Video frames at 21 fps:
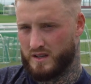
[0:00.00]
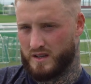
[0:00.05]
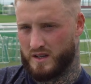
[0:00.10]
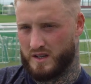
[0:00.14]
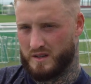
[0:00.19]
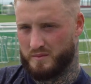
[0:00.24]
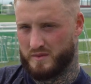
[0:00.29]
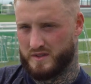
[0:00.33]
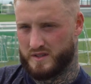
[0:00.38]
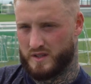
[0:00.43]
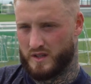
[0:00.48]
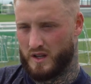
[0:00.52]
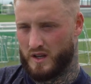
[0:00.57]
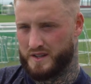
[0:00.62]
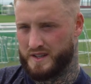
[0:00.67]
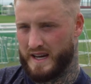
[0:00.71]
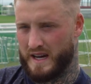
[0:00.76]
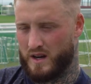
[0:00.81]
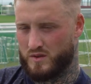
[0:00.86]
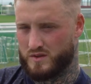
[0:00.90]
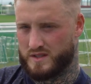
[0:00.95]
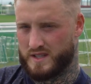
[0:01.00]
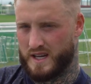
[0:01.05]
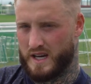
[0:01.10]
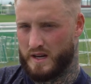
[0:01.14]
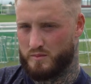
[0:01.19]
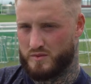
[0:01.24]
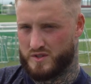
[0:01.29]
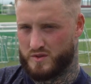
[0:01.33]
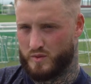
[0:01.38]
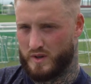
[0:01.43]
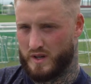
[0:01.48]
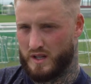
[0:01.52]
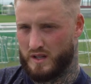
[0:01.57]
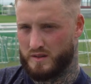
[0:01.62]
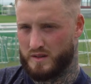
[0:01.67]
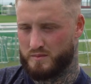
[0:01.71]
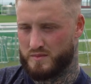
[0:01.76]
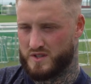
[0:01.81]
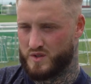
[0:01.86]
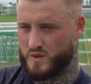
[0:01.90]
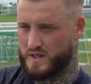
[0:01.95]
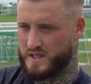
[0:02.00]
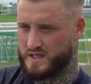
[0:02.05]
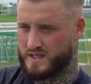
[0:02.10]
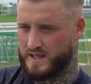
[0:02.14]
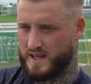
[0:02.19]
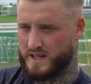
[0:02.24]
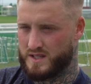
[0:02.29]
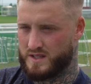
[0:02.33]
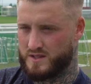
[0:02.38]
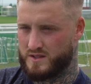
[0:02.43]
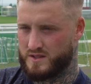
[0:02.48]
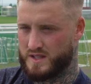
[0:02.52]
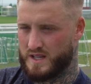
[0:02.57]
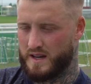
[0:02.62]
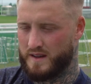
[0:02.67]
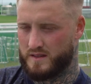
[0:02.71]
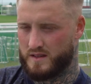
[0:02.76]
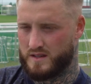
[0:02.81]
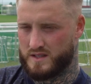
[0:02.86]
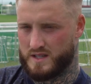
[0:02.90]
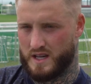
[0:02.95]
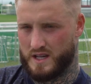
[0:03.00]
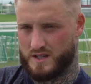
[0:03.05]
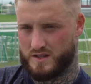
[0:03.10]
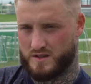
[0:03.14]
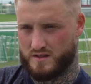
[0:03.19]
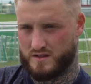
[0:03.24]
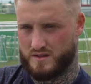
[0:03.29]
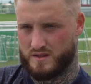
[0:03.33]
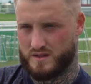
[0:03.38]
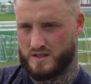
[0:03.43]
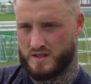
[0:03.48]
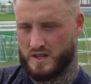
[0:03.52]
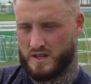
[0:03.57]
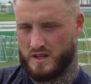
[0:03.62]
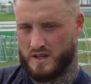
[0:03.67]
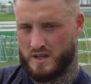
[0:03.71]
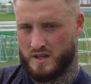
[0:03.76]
And there's a lot of downtime as well in between sessions, after sessions,